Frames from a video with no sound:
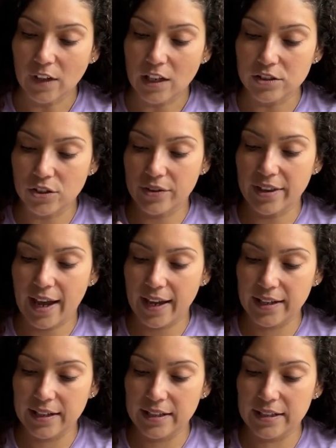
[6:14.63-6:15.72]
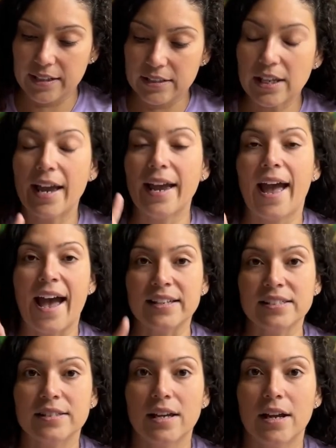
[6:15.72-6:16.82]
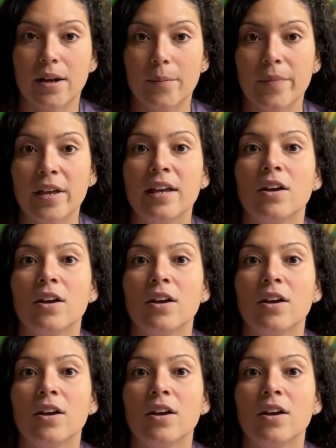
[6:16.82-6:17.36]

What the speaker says: So that is, ask them.